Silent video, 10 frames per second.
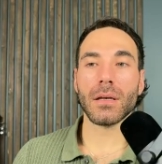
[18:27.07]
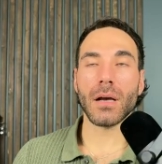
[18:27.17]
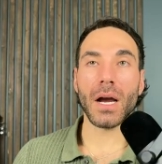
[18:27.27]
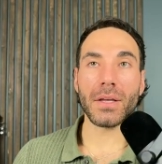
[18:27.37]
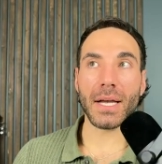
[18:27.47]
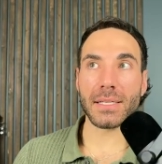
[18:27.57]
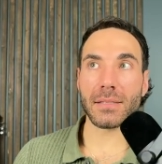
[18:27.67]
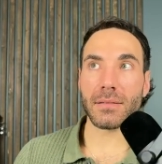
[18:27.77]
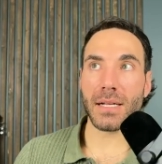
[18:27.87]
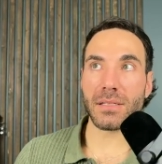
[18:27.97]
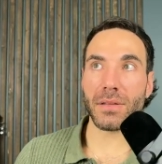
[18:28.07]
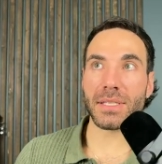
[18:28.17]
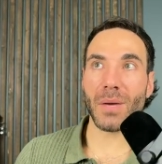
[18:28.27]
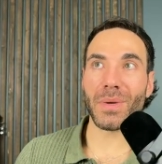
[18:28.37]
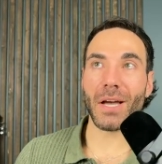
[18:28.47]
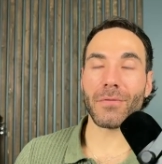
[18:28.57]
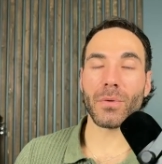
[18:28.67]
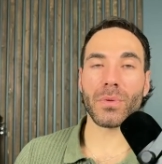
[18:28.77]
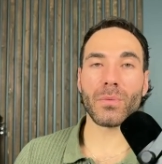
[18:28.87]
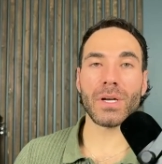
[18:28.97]
All right, you guys, that's all the time we got for
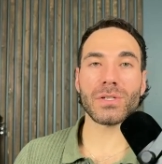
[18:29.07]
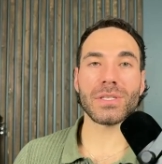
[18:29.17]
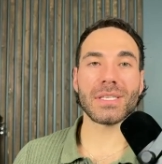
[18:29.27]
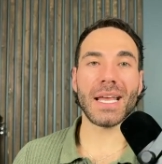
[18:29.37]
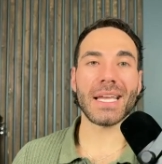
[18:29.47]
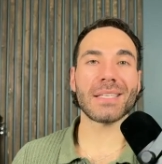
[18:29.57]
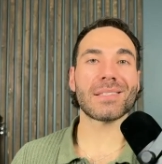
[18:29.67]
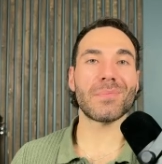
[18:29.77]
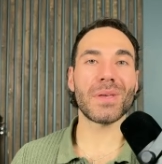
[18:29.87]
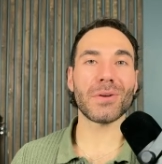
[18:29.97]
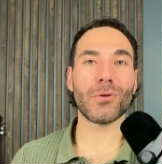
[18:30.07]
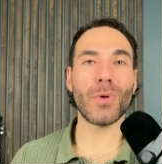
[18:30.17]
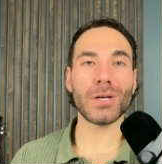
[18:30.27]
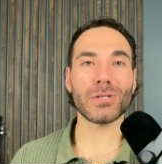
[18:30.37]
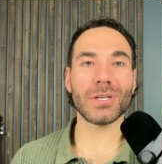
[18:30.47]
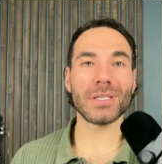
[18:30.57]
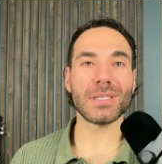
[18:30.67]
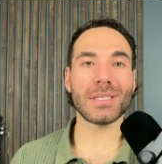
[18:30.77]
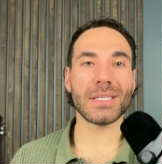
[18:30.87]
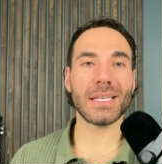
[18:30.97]
with questions today. Submit your
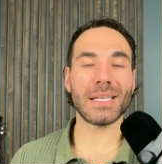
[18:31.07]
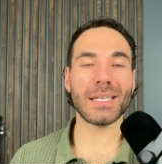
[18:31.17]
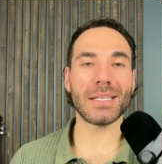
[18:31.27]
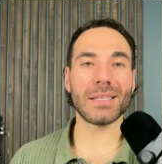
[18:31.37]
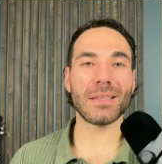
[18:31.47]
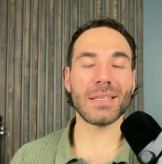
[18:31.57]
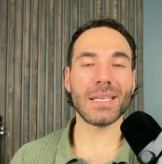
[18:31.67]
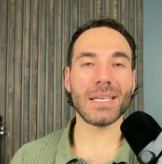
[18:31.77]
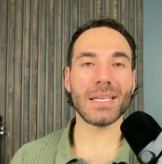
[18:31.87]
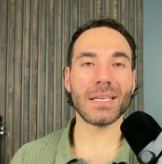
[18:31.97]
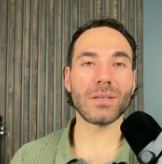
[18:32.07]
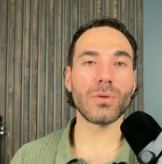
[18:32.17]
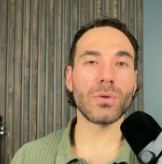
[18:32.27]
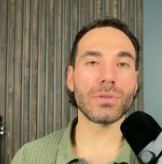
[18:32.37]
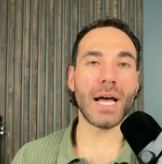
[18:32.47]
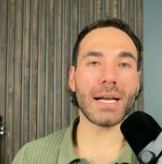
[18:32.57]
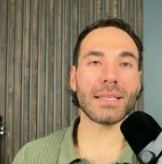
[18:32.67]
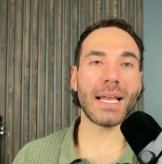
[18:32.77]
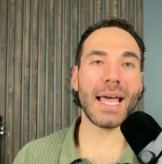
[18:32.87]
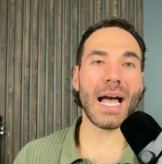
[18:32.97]
questions in the Google Doc
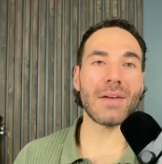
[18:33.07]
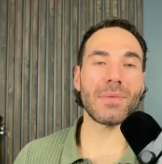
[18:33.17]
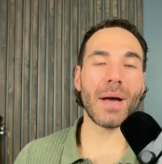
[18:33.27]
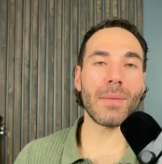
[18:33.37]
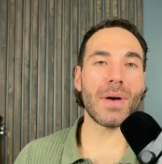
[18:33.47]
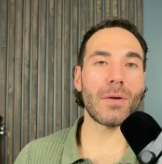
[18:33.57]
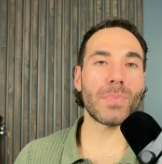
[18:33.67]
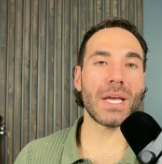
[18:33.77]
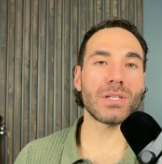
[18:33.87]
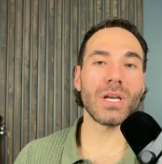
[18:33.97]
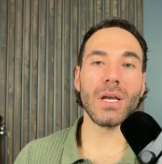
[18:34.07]
that I have in my About page,